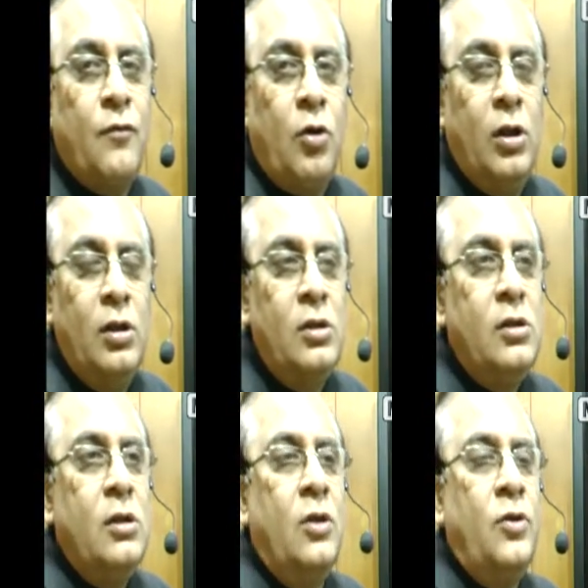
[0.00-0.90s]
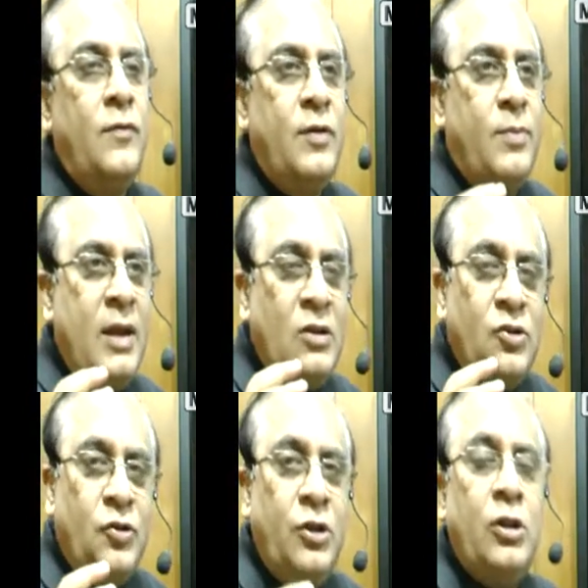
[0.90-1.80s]
fall. So if it breaks
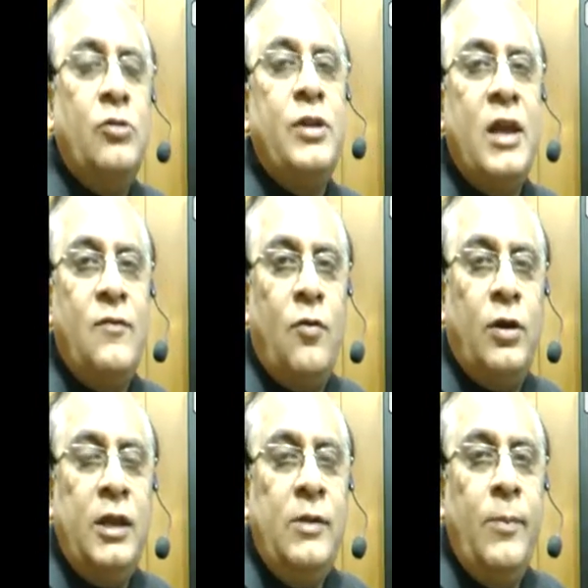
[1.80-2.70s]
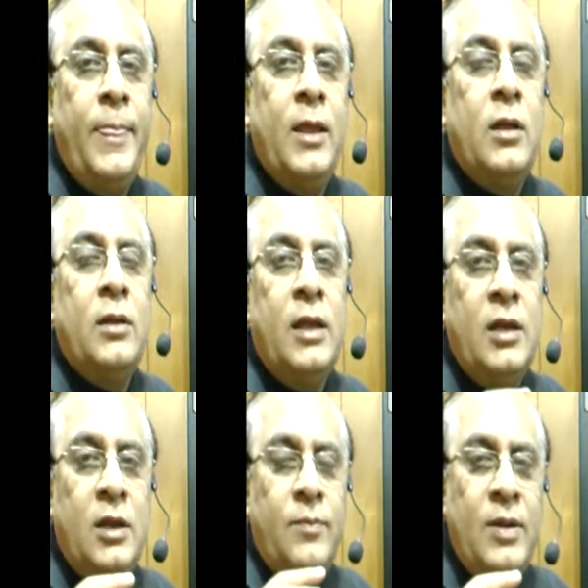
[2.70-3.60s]
16,840,
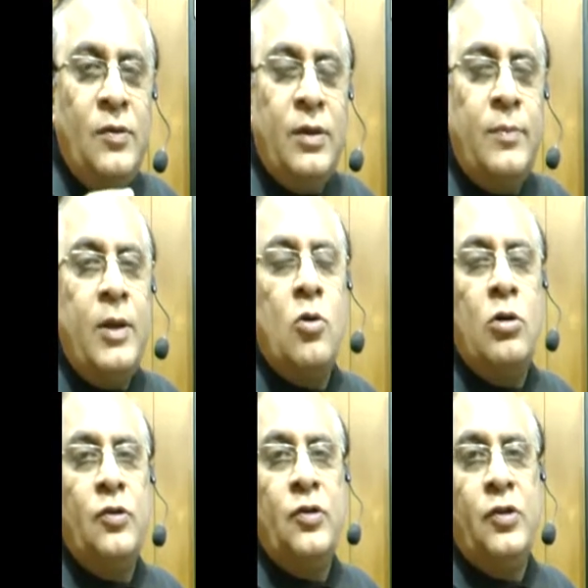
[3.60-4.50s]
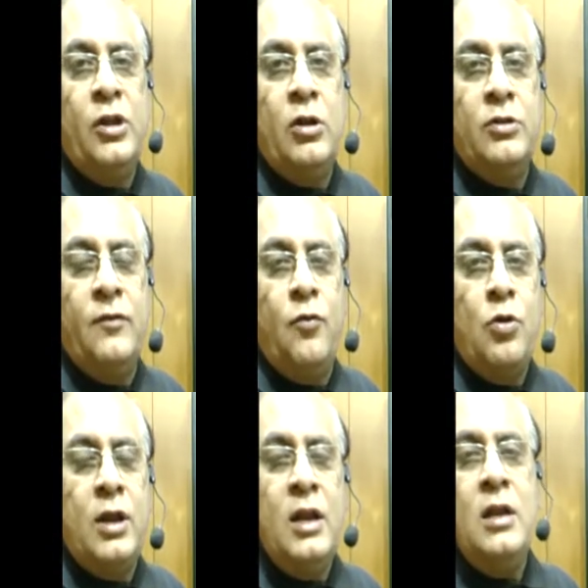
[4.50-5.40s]
then it may go to
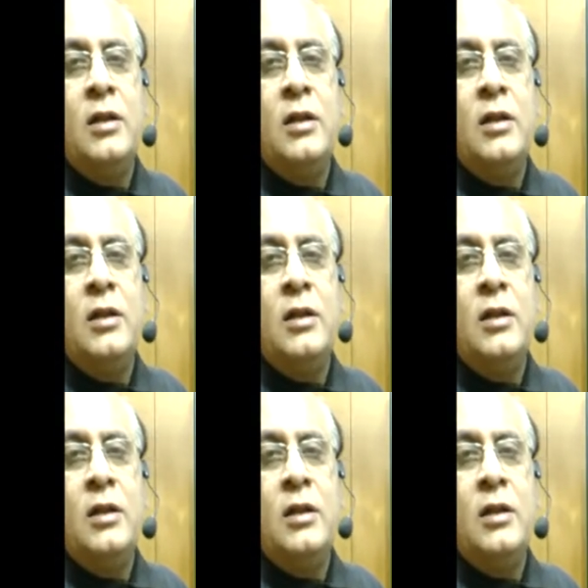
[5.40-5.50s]
16,410,